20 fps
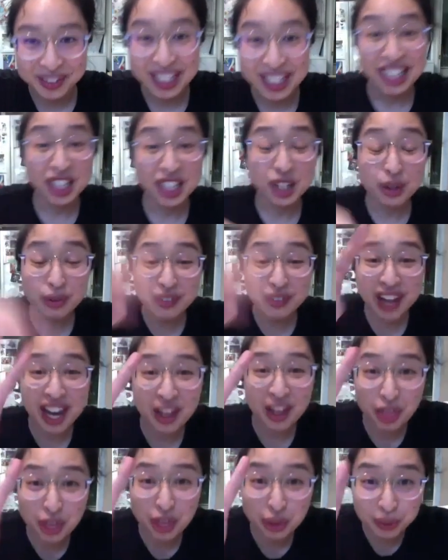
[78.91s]
You got
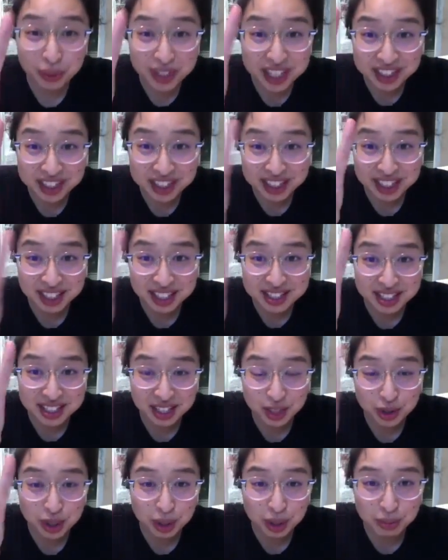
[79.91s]
3 things that
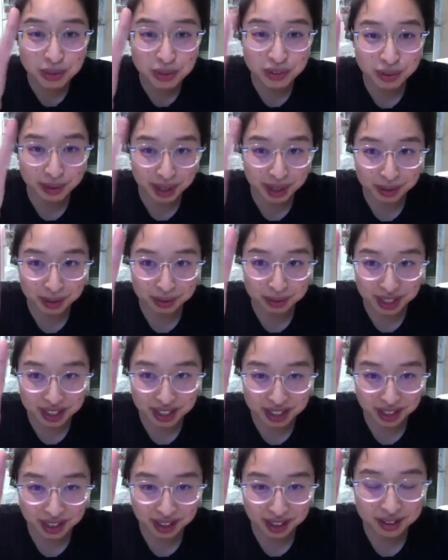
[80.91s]
you can move around with
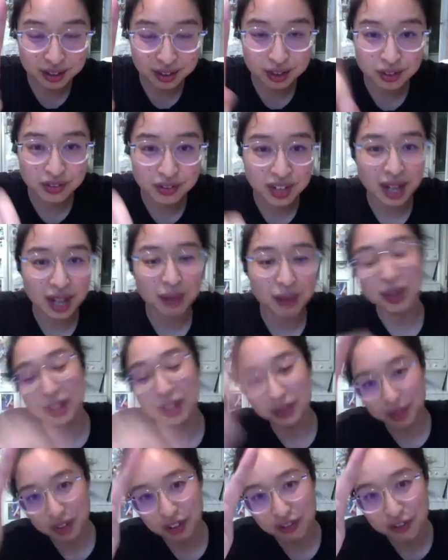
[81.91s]
here. You've got, well,
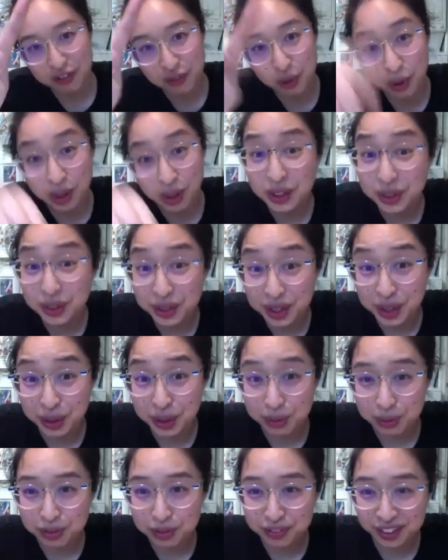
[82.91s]
you have 4, including
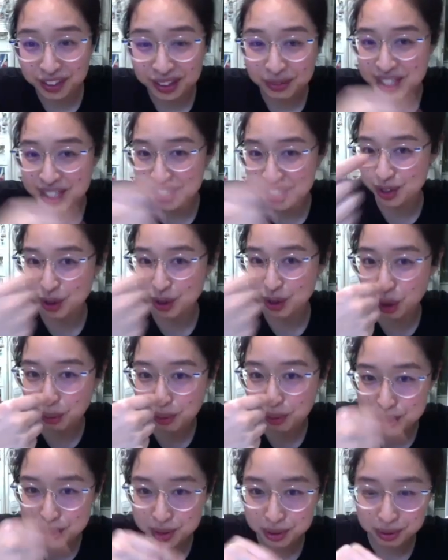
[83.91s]
grooving, which is your own
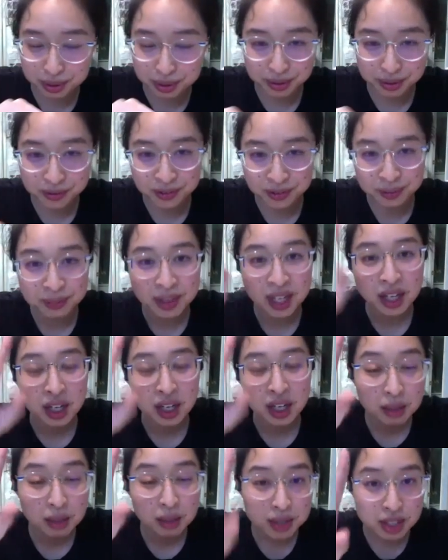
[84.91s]
personal groove.
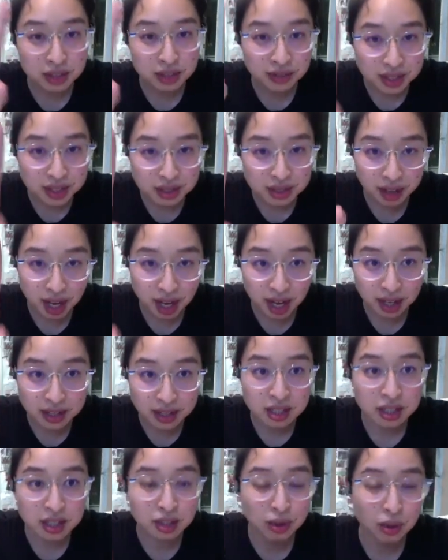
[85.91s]
But you've also got
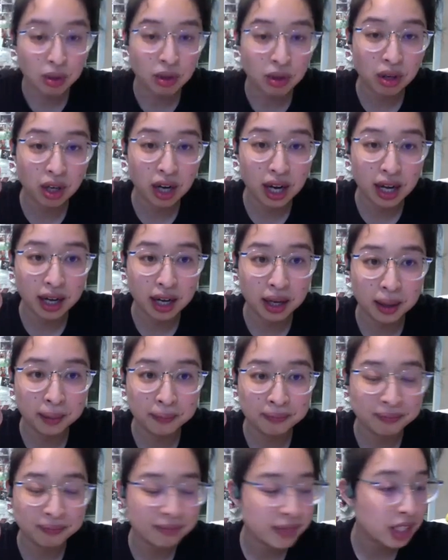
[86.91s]
your
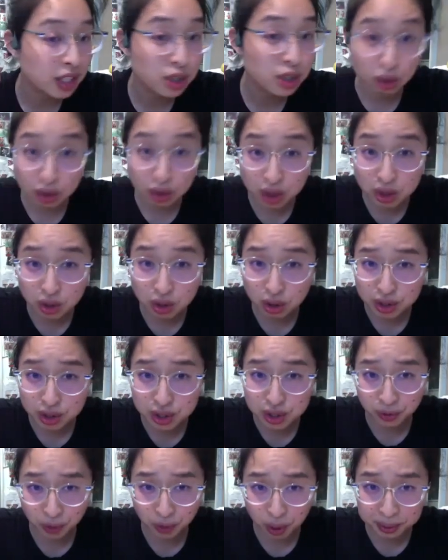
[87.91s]
Shorty Georges
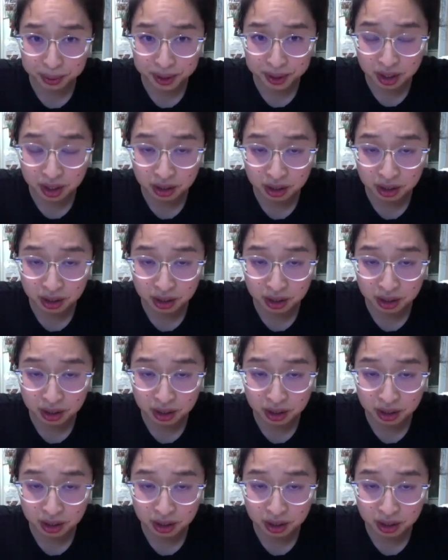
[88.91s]
forward.